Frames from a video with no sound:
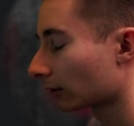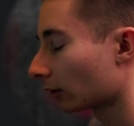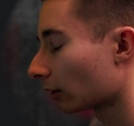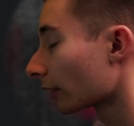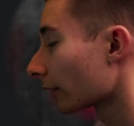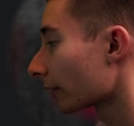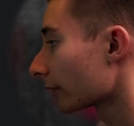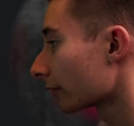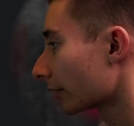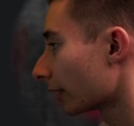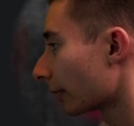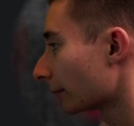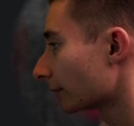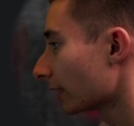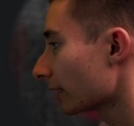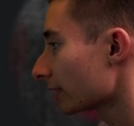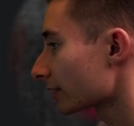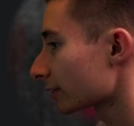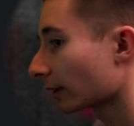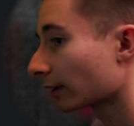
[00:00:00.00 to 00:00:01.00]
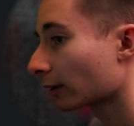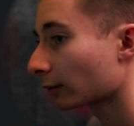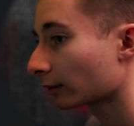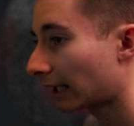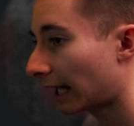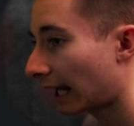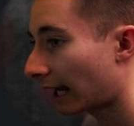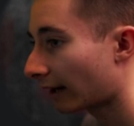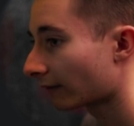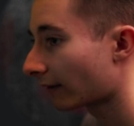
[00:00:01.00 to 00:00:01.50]
Log 3 update, so I don't
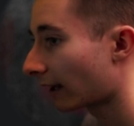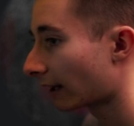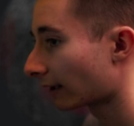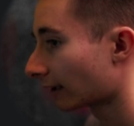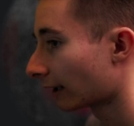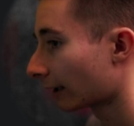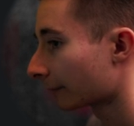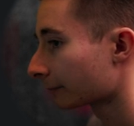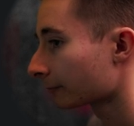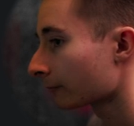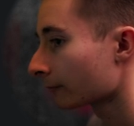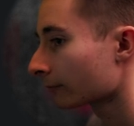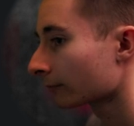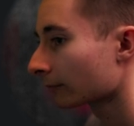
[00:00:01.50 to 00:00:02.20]
have that yet.